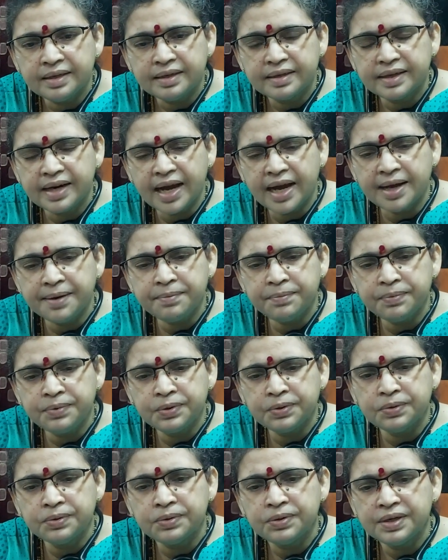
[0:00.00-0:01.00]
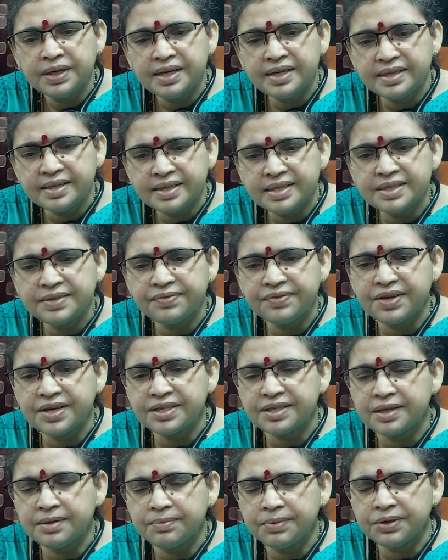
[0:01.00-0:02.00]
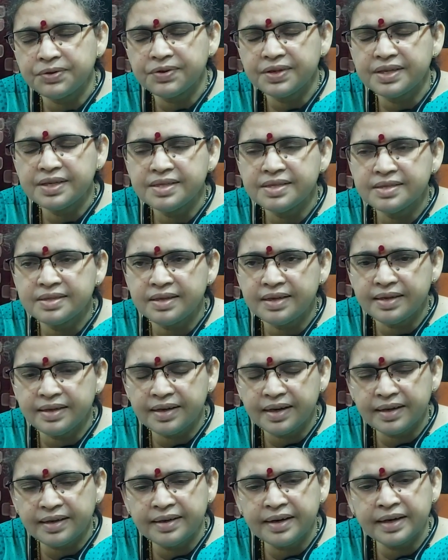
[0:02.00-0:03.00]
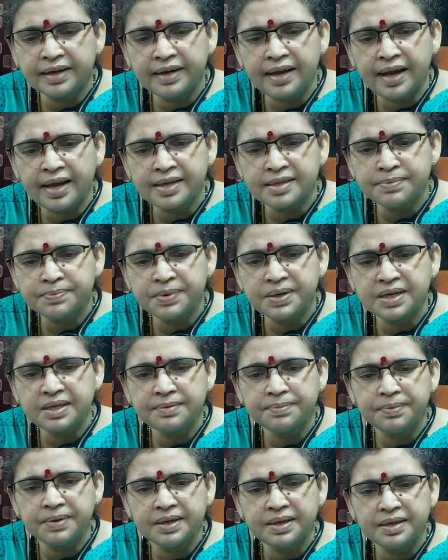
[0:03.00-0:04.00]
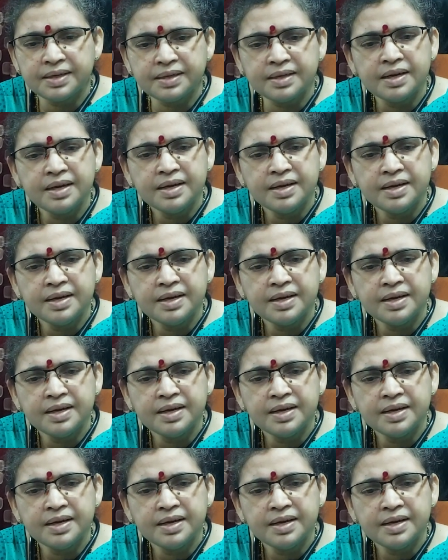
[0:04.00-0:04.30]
time to intensification between insulin dendritic aspart per